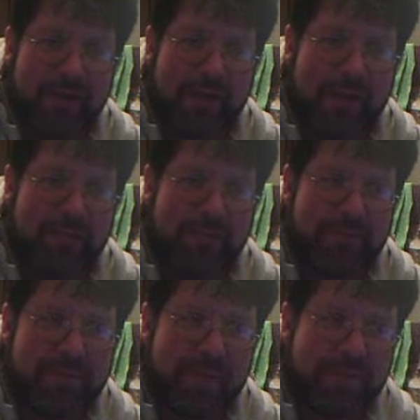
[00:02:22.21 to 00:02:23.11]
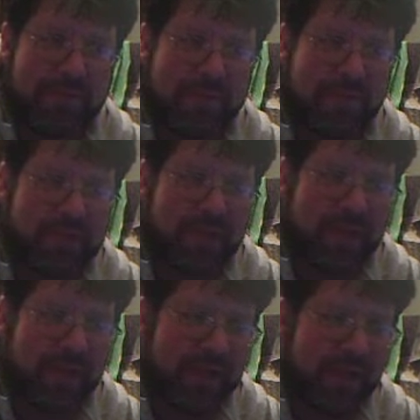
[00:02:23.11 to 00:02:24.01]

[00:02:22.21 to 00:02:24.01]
but I don't. Uh,